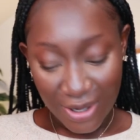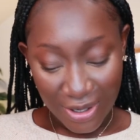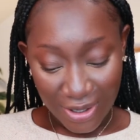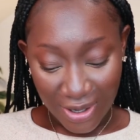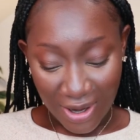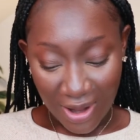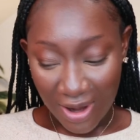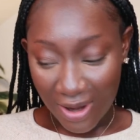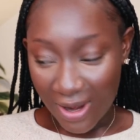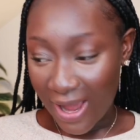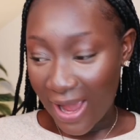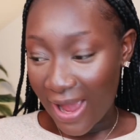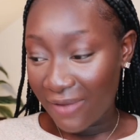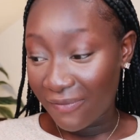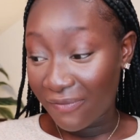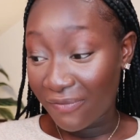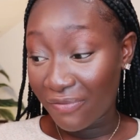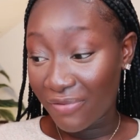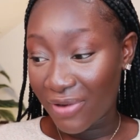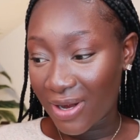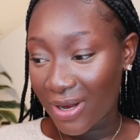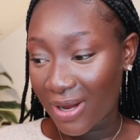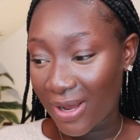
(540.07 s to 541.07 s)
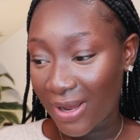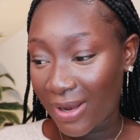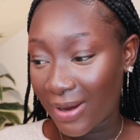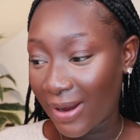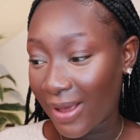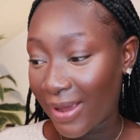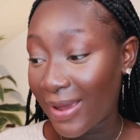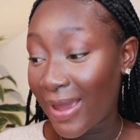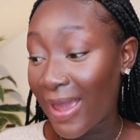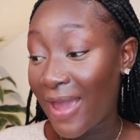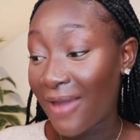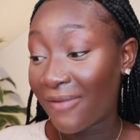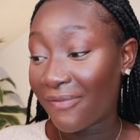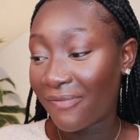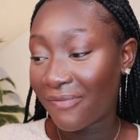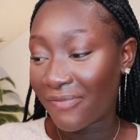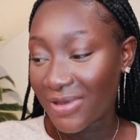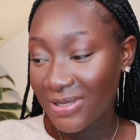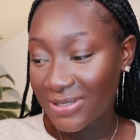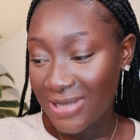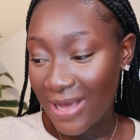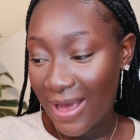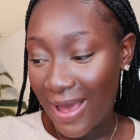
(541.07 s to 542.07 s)
Not every day, like
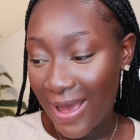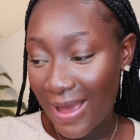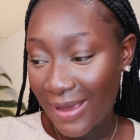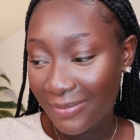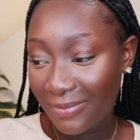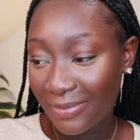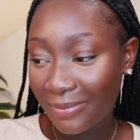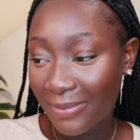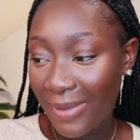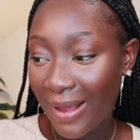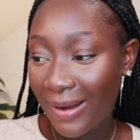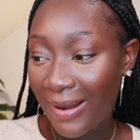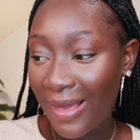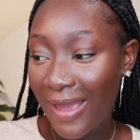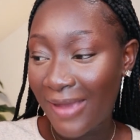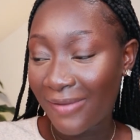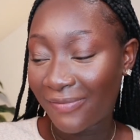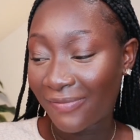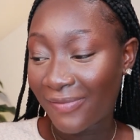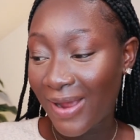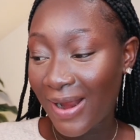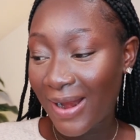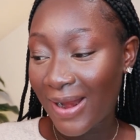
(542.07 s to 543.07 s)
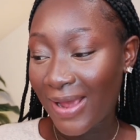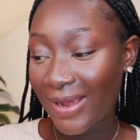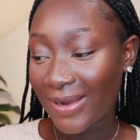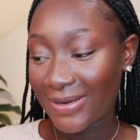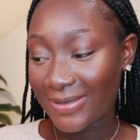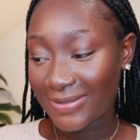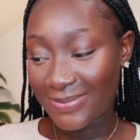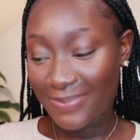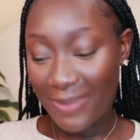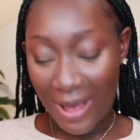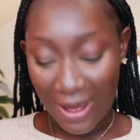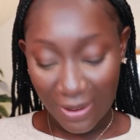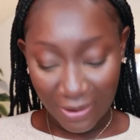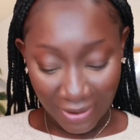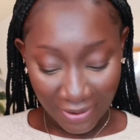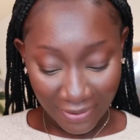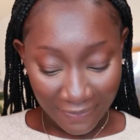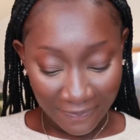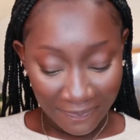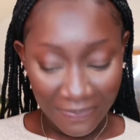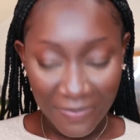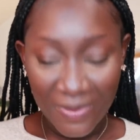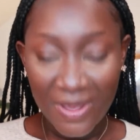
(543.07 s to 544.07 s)
every time in my life. I like this powder.